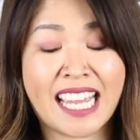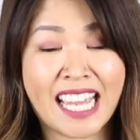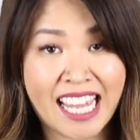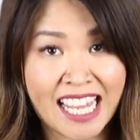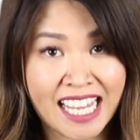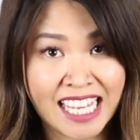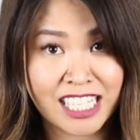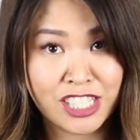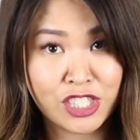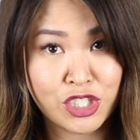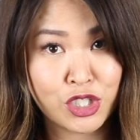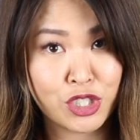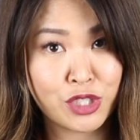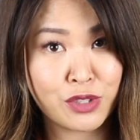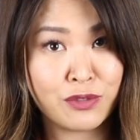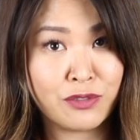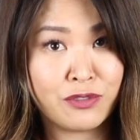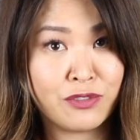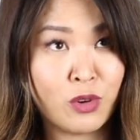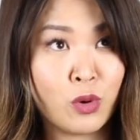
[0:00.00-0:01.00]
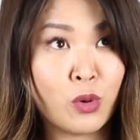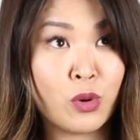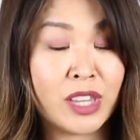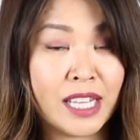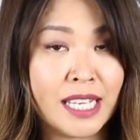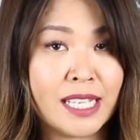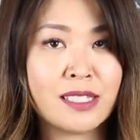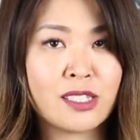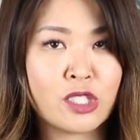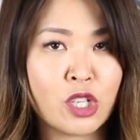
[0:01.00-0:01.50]
each for
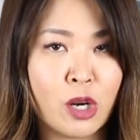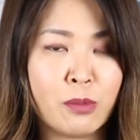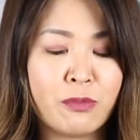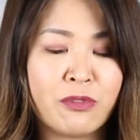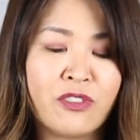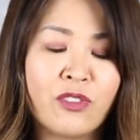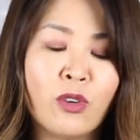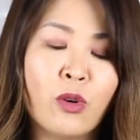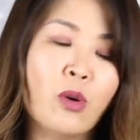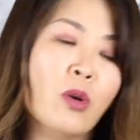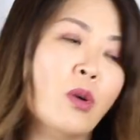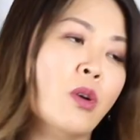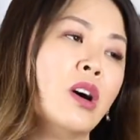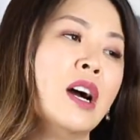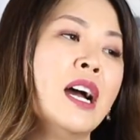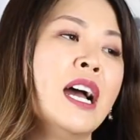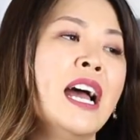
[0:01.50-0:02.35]
these top 4.